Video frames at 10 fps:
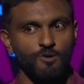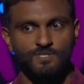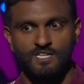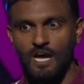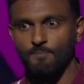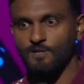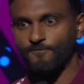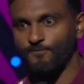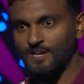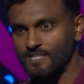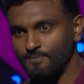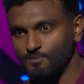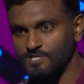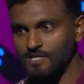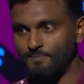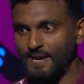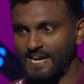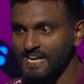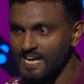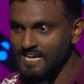was a couple of friendly Muslim
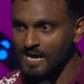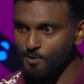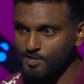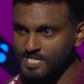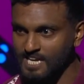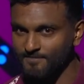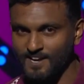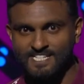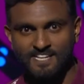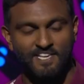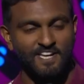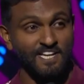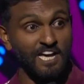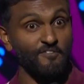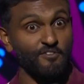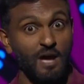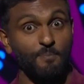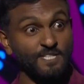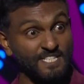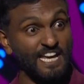men come on TV, tell you to cover up
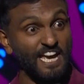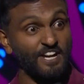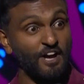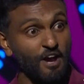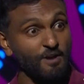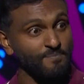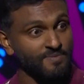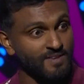and stay at home.